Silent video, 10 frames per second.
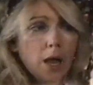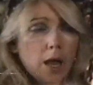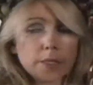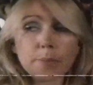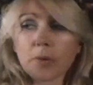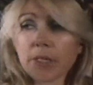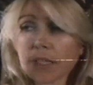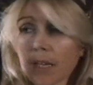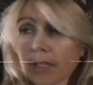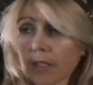As
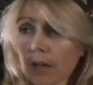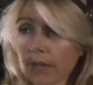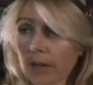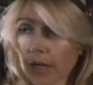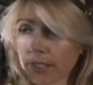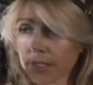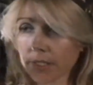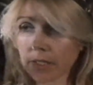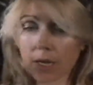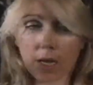priestess of
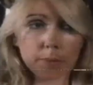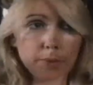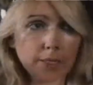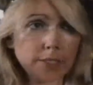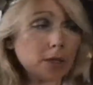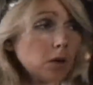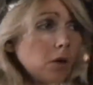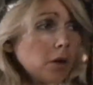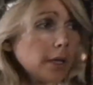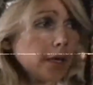Isis, I bless
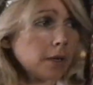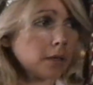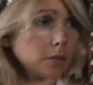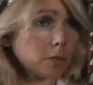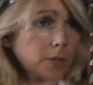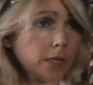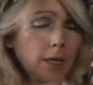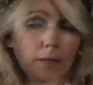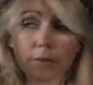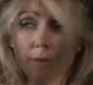all here with
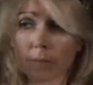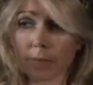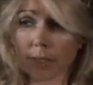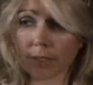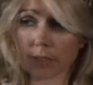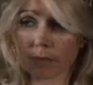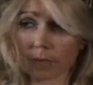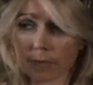health and peace.